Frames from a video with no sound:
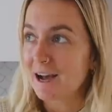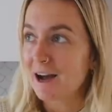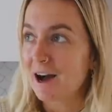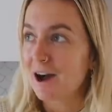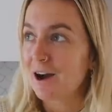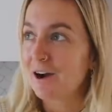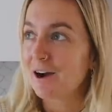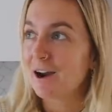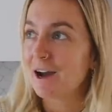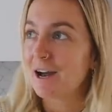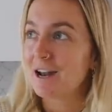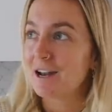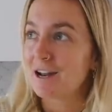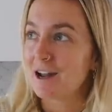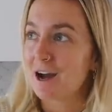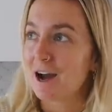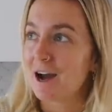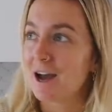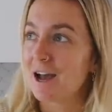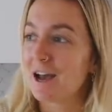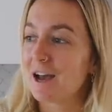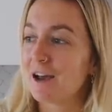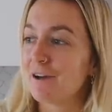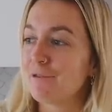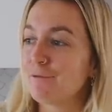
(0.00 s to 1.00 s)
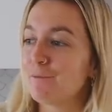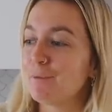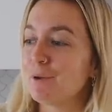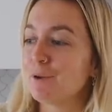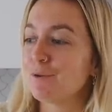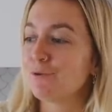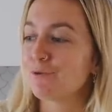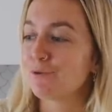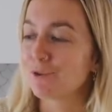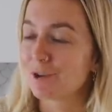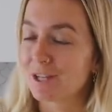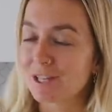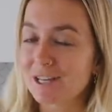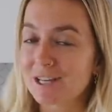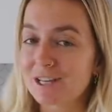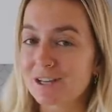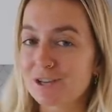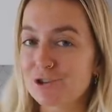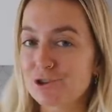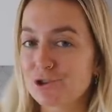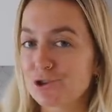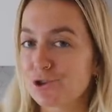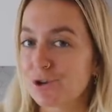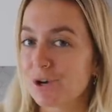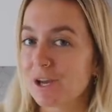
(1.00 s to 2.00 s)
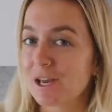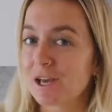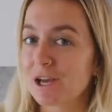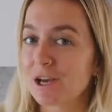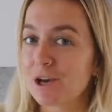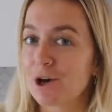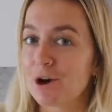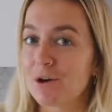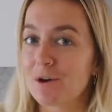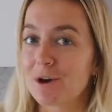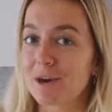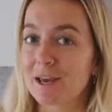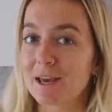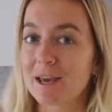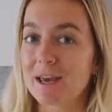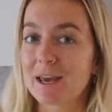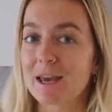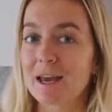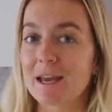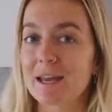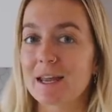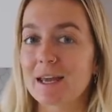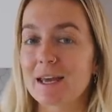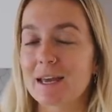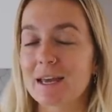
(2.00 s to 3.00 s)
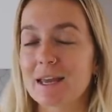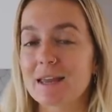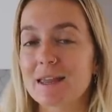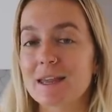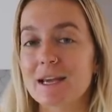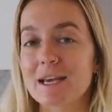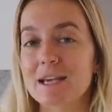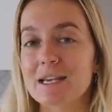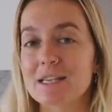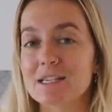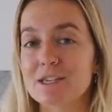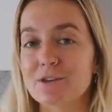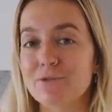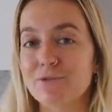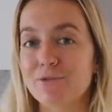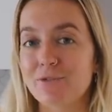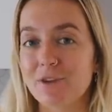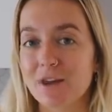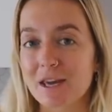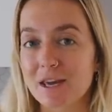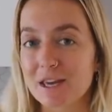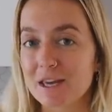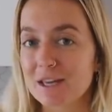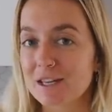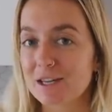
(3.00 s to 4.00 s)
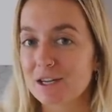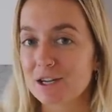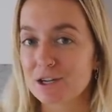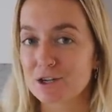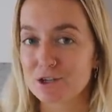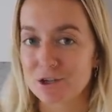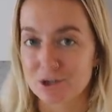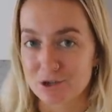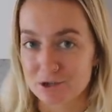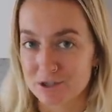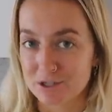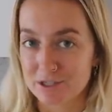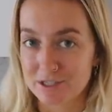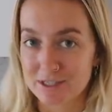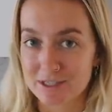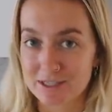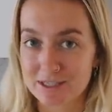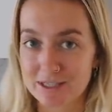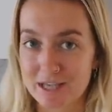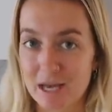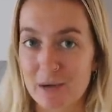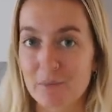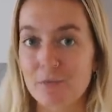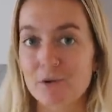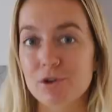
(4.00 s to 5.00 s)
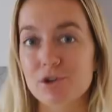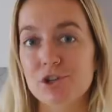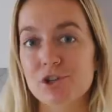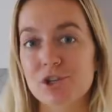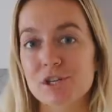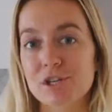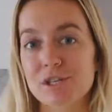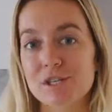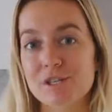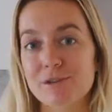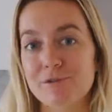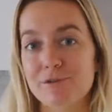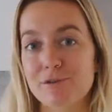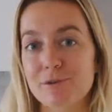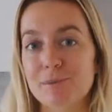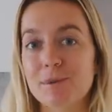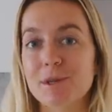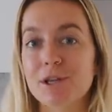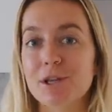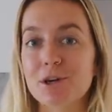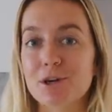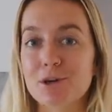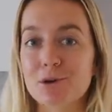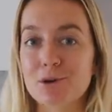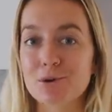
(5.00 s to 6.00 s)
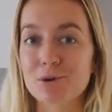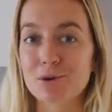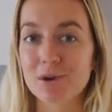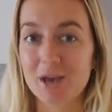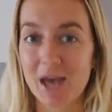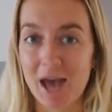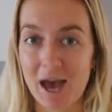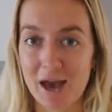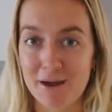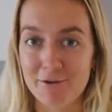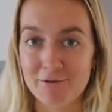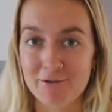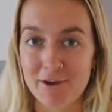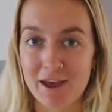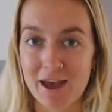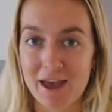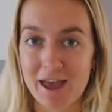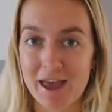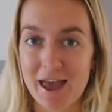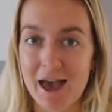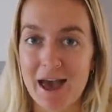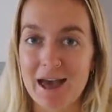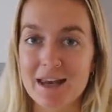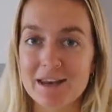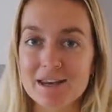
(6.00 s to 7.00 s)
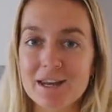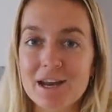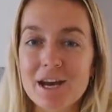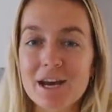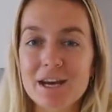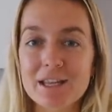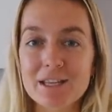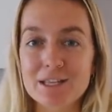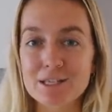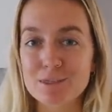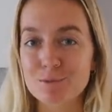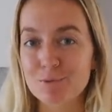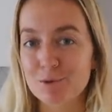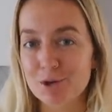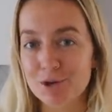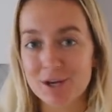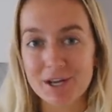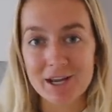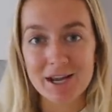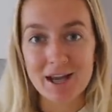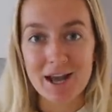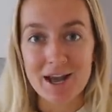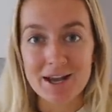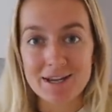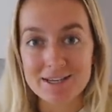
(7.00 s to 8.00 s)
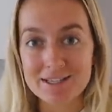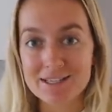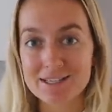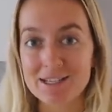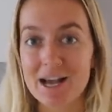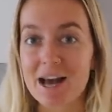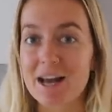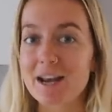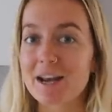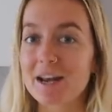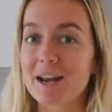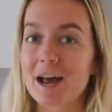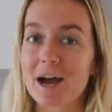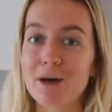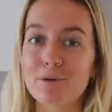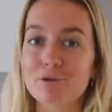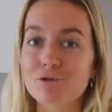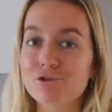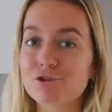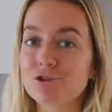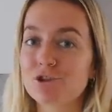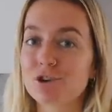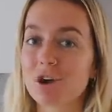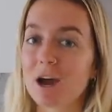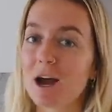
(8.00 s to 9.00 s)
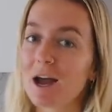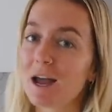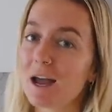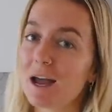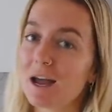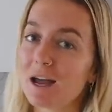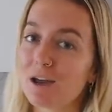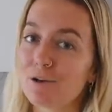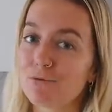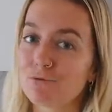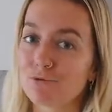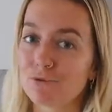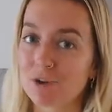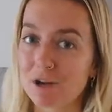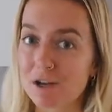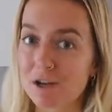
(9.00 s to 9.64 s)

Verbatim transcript: Kara and I have been really enjoying going and getting these vegan toasted sandwiches from a local cafe and this morning I decided I would try and